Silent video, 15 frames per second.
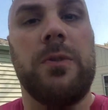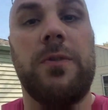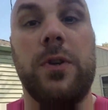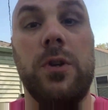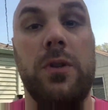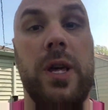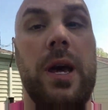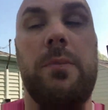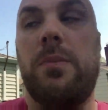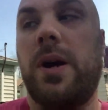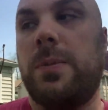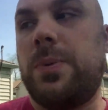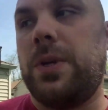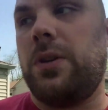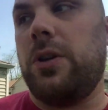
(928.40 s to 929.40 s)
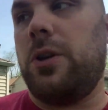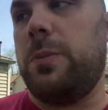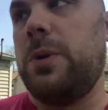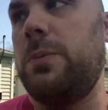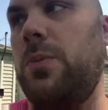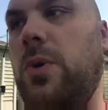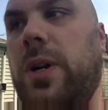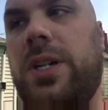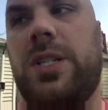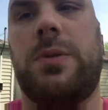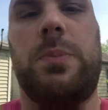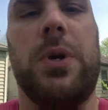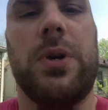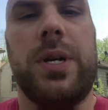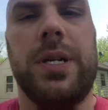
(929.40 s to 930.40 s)
of you that might be a little bit more
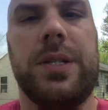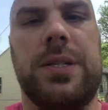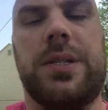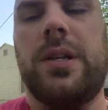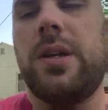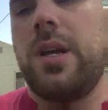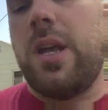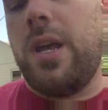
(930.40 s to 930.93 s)
experienced,